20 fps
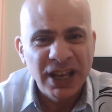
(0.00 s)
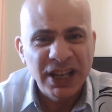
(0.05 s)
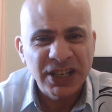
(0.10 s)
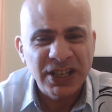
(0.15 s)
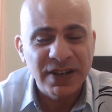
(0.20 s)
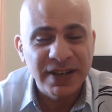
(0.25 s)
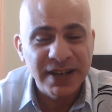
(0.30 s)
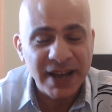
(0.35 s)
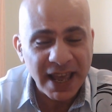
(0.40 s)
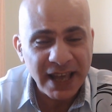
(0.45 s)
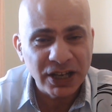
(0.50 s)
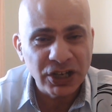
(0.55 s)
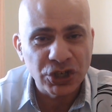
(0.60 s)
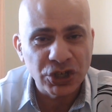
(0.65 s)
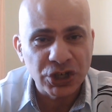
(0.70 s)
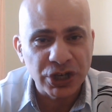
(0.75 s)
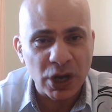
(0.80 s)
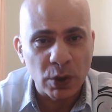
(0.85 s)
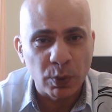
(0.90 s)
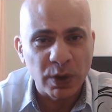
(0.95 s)
So
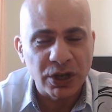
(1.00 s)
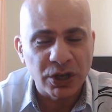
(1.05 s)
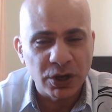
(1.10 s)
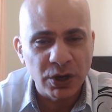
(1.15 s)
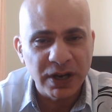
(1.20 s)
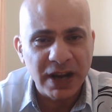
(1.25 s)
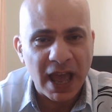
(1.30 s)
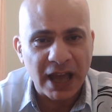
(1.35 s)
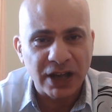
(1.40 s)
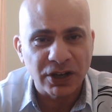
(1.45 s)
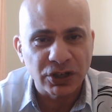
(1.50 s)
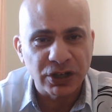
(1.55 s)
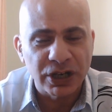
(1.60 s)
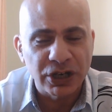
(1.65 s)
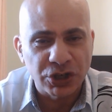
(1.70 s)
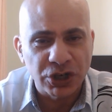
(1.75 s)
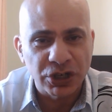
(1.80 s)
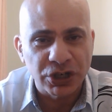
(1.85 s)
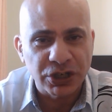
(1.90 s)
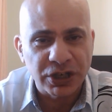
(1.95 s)
next year we could actually
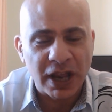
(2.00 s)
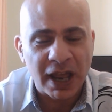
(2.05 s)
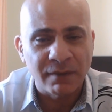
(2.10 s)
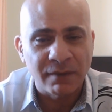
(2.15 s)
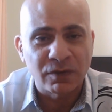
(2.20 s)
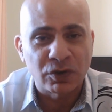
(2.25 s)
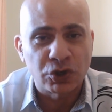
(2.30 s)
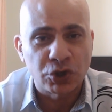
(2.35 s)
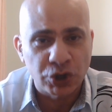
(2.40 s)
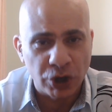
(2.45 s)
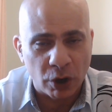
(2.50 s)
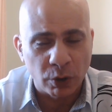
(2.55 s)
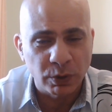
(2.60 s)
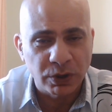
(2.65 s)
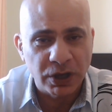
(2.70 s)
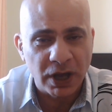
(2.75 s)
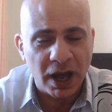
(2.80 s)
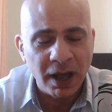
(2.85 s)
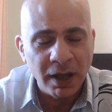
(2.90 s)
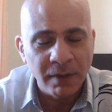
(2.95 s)
just have
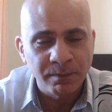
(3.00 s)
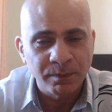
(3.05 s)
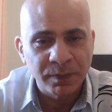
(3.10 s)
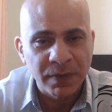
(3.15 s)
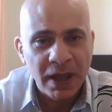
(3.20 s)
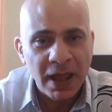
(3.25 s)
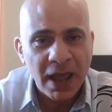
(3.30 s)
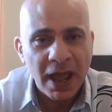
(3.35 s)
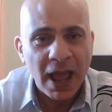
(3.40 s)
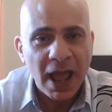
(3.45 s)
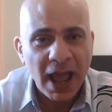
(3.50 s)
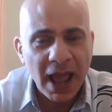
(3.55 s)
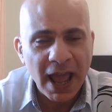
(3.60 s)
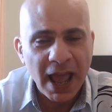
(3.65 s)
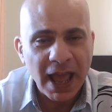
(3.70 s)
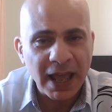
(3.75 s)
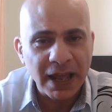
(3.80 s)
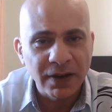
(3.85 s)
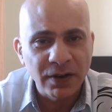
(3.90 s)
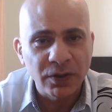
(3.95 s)
Joker
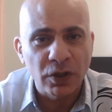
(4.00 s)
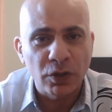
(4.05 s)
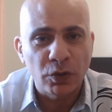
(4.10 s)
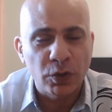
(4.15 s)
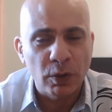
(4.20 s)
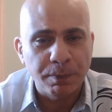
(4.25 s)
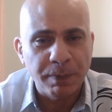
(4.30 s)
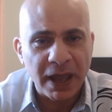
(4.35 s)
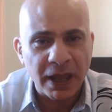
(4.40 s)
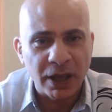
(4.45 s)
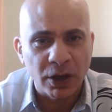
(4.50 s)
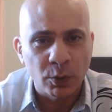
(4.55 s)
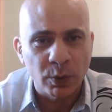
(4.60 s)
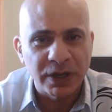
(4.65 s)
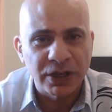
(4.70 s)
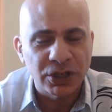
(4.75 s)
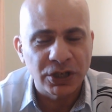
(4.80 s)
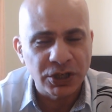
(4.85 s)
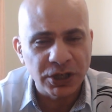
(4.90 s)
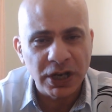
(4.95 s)
and the
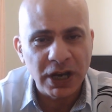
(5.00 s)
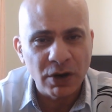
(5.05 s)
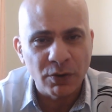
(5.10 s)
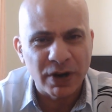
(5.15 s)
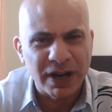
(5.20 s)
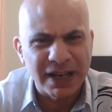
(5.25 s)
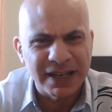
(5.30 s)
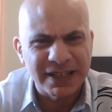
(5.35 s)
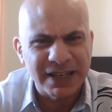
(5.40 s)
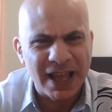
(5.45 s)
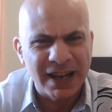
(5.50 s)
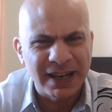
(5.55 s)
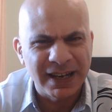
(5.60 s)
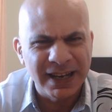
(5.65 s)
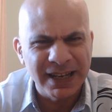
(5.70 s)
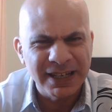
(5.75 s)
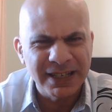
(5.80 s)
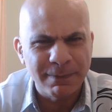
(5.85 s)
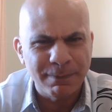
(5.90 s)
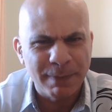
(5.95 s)
Penguin series,
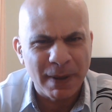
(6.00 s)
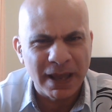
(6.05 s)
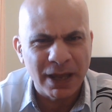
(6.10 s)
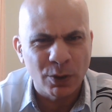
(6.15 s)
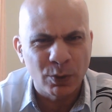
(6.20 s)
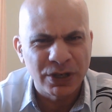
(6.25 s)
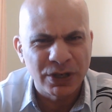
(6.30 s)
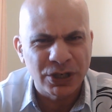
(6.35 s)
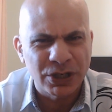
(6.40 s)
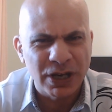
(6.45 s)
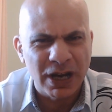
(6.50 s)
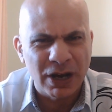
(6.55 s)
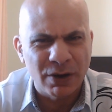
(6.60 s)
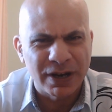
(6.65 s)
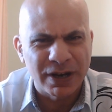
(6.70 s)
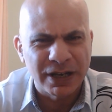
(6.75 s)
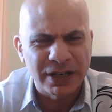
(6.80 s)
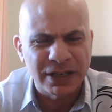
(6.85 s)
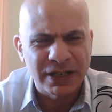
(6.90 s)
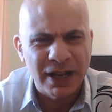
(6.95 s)
unless the Penguin
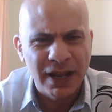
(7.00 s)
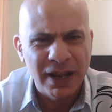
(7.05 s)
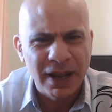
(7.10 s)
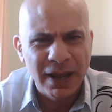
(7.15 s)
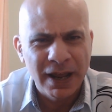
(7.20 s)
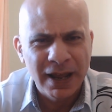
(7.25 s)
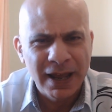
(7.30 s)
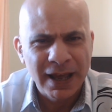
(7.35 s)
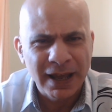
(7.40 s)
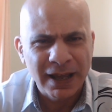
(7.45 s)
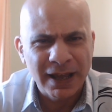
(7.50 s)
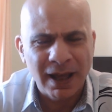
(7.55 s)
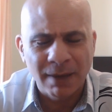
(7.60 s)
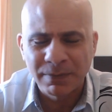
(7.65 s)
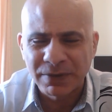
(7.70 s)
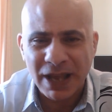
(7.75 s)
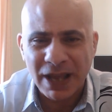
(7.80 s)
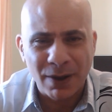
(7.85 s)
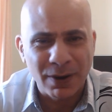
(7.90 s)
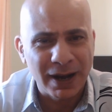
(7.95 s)
series
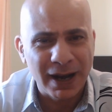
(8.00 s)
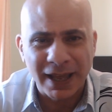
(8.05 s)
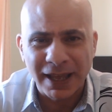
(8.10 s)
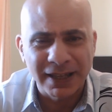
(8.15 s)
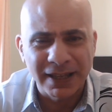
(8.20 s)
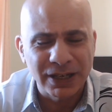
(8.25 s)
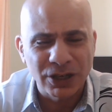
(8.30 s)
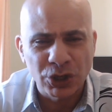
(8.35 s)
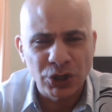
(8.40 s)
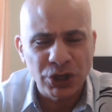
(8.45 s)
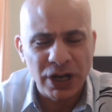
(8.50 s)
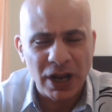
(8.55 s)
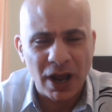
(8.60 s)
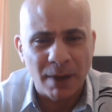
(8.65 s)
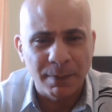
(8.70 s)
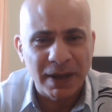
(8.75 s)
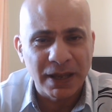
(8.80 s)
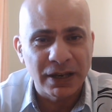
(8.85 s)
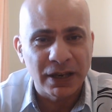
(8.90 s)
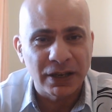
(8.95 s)
comes out later this year.
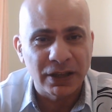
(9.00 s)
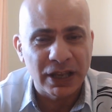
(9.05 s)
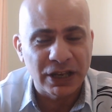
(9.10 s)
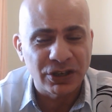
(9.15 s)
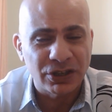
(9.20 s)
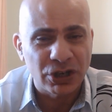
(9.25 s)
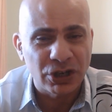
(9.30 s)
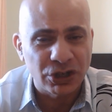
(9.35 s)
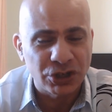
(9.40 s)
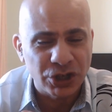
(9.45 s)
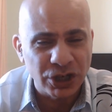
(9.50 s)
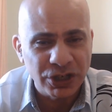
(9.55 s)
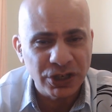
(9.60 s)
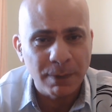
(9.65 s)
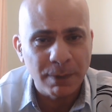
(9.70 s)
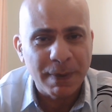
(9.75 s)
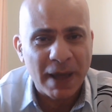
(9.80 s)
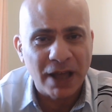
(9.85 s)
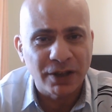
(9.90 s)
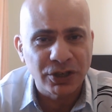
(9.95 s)
I mean, they're just
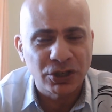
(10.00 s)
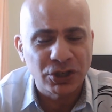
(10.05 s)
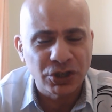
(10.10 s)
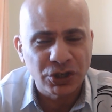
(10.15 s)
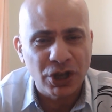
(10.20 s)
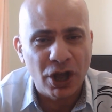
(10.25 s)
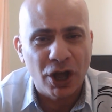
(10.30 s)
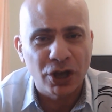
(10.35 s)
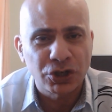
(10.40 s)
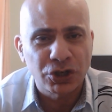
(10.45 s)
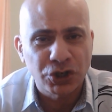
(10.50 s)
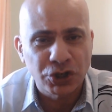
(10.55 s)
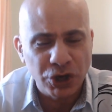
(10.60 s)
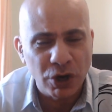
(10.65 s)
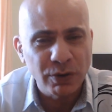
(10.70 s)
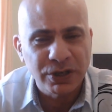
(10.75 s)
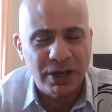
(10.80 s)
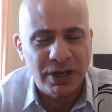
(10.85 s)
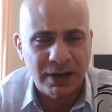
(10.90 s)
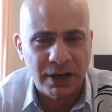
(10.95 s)
about to start
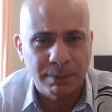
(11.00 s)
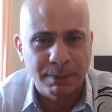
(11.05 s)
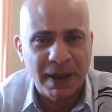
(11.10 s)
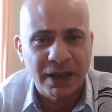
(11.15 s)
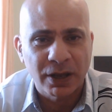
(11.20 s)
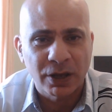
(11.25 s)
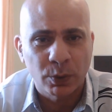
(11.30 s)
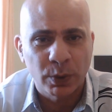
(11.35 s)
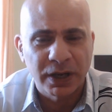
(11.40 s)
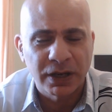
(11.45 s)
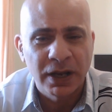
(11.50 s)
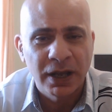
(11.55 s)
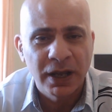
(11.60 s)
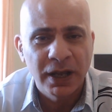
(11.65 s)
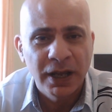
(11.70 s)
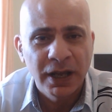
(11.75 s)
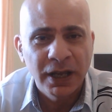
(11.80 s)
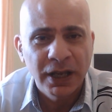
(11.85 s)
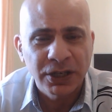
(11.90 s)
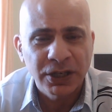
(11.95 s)
shooting the Penguin
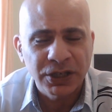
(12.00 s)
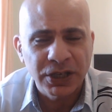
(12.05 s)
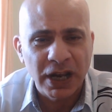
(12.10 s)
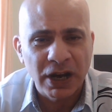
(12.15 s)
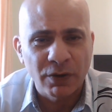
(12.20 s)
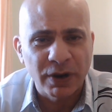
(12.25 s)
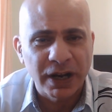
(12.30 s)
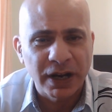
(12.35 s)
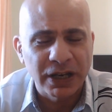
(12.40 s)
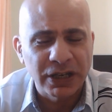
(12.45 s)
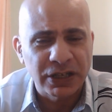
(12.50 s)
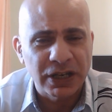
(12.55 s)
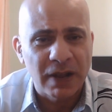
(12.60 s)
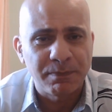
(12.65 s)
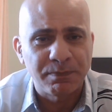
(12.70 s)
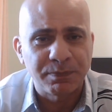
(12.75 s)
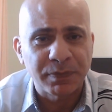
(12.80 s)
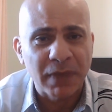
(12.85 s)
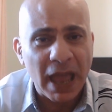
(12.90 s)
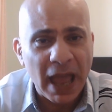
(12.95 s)
series
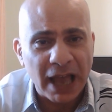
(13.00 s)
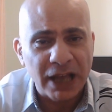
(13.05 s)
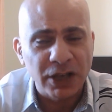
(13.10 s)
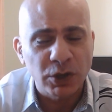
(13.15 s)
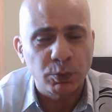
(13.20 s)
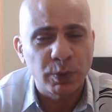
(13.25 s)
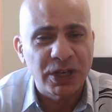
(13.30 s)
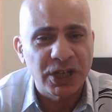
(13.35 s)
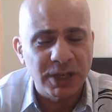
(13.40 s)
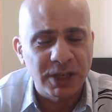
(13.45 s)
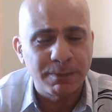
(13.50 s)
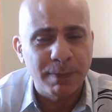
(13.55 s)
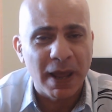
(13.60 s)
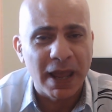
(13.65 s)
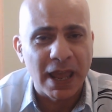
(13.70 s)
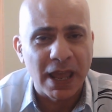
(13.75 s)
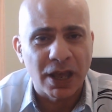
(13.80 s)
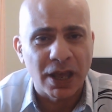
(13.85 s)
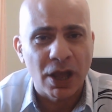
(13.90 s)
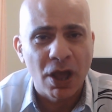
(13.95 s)
as we
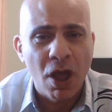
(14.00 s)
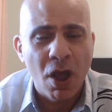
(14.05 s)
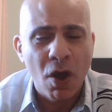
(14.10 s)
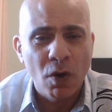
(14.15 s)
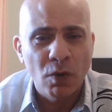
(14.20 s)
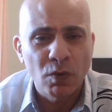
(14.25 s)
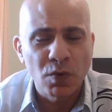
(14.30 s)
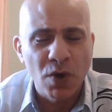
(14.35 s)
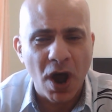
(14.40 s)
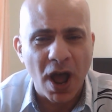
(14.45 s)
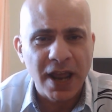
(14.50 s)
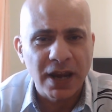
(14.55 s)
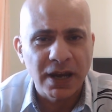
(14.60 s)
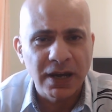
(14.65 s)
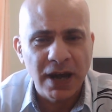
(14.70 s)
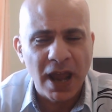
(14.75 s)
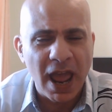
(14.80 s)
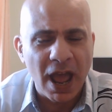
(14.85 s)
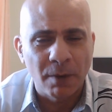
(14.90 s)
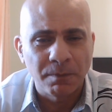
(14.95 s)
speak right
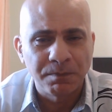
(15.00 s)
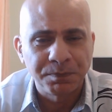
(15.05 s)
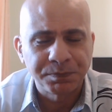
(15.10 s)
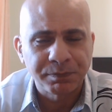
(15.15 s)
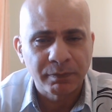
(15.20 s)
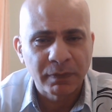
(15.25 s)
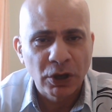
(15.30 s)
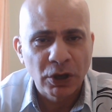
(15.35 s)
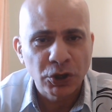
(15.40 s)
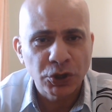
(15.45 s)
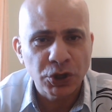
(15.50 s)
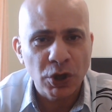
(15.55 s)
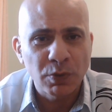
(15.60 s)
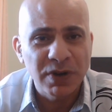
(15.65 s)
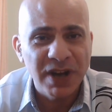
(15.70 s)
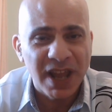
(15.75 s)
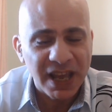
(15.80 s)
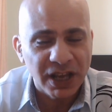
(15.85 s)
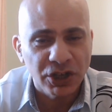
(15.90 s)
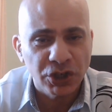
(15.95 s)
now. So
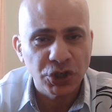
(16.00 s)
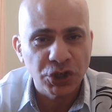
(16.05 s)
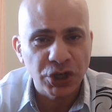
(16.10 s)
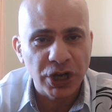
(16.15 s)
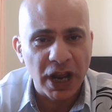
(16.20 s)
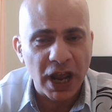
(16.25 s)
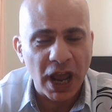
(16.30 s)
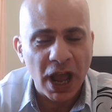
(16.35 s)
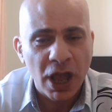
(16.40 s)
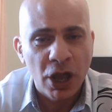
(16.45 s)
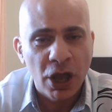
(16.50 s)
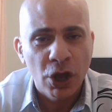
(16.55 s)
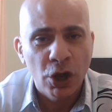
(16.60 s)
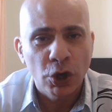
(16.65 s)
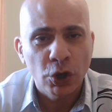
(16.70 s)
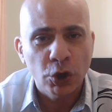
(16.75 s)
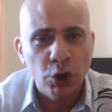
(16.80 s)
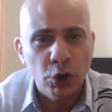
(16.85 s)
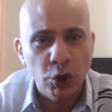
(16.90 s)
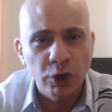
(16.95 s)
next year
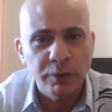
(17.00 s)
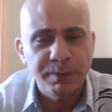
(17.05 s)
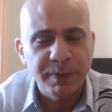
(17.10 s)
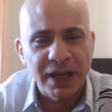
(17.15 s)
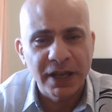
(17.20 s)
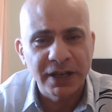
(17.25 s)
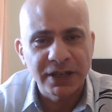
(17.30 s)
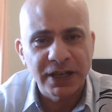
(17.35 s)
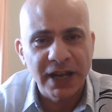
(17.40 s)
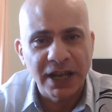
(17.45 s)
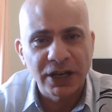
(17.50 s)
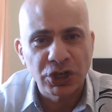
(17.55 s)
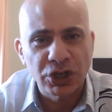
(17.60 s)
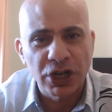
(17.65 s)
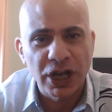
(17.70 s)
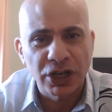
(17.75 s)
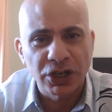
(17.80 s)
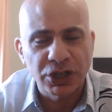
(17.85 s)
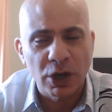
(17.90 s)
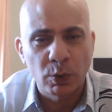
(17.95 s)
could be a dead
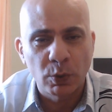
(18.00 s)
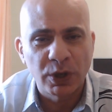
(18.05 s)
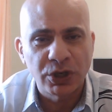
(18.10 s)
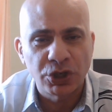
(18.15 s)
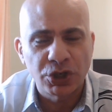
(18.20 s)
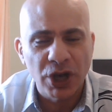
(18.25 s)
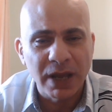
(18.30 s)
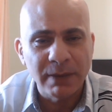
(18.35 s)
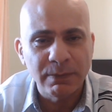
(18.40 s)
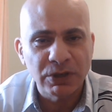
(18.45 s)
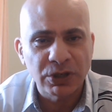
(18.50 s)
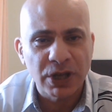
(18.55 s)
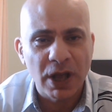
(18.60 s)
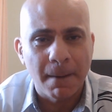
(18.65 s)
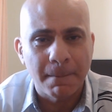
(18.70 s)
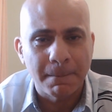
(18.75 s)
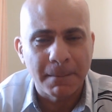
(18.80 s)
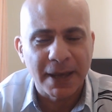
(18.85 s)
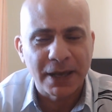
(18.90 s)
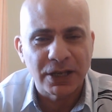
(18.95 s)
year. So when James
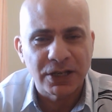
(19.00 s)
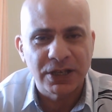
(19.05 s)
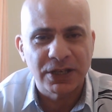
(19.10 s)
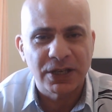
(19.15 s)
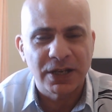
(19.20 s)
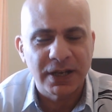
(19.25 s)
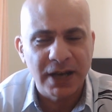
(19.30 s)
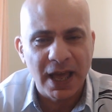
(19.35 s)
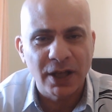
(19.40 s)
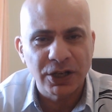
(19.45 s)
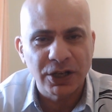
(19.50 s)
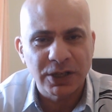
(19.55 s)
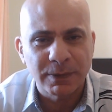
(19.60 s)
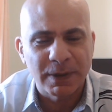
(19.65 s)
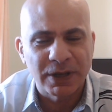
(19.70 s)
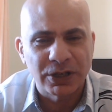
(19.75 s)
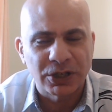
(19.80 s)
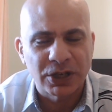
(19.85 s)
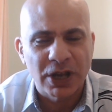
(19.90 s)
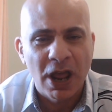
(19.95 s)
Gunn makes his
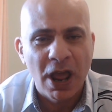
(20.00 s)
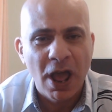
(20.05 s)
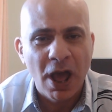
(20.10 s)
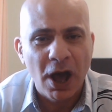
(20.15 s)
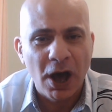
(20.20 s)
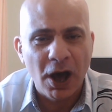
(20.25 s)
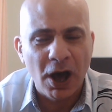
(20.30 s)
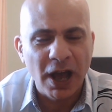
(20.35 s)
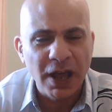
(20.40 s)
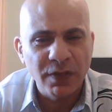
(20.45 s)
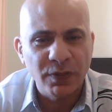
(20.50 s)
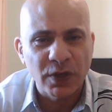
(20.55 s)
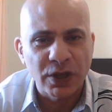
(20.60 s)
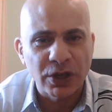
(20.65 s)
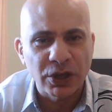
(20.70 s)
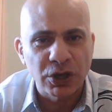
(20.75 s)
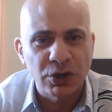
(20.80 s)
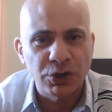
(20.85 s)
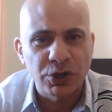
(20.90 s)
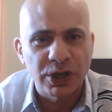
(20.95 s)
announcements, I
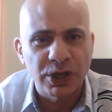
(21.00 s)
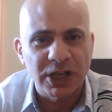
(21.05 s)
think you should